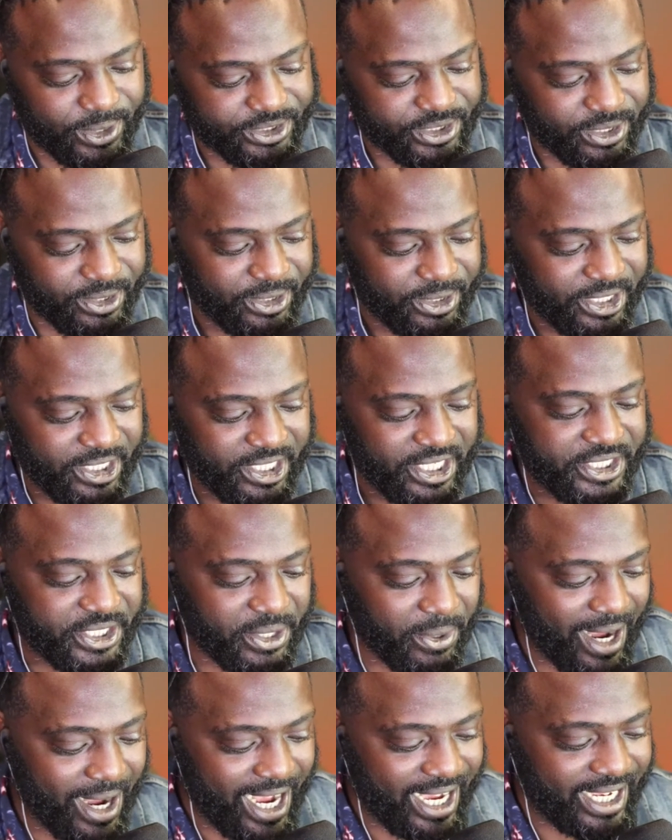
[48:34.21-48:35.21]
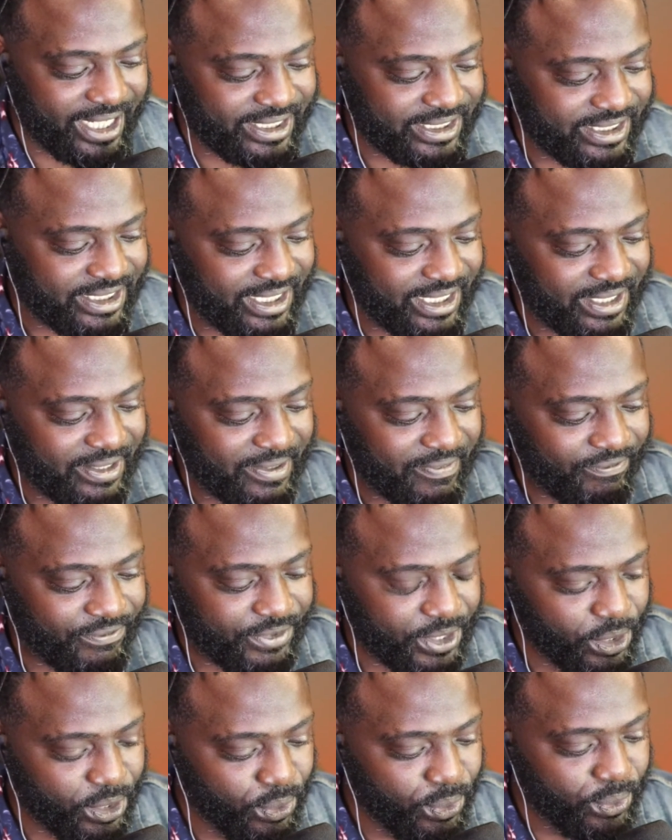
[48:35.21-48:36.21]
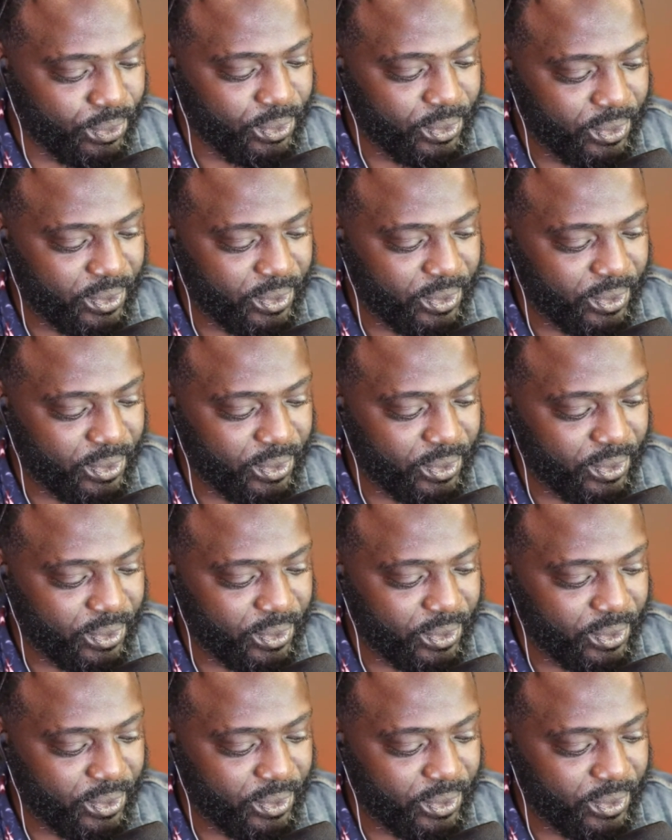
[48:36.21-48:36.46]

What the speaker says: your highest view